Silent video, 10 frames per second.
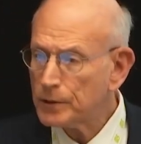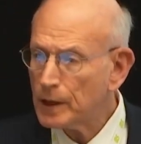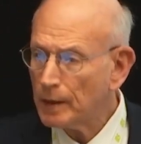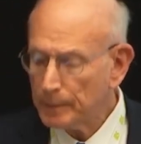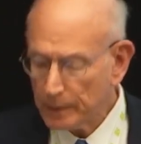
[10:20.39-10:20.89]

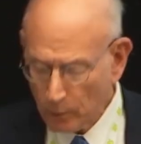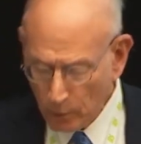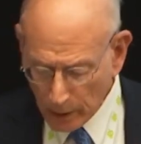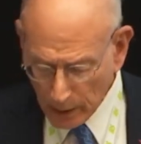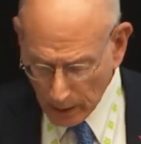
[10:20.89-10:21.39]
government
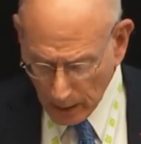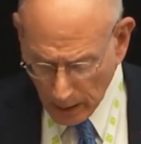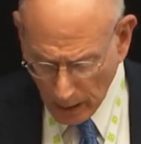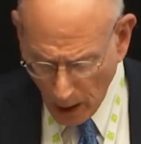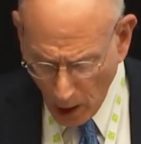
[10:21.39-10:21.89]
would
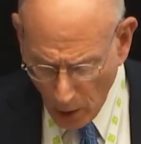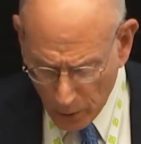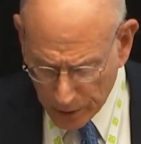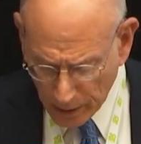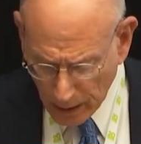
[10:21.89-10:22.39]

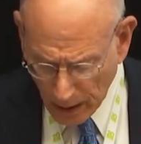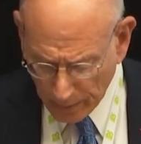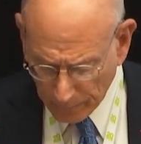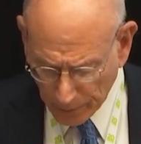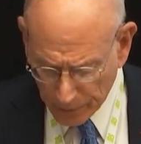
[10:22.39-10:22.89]
host a
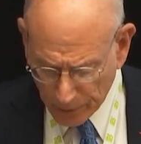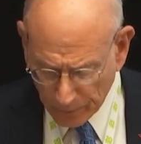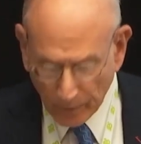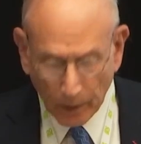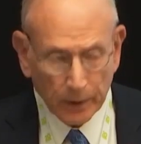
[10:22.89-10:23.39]
conference
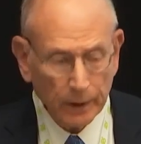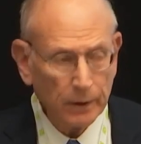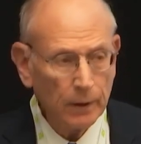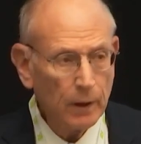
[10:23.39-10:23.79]
devoted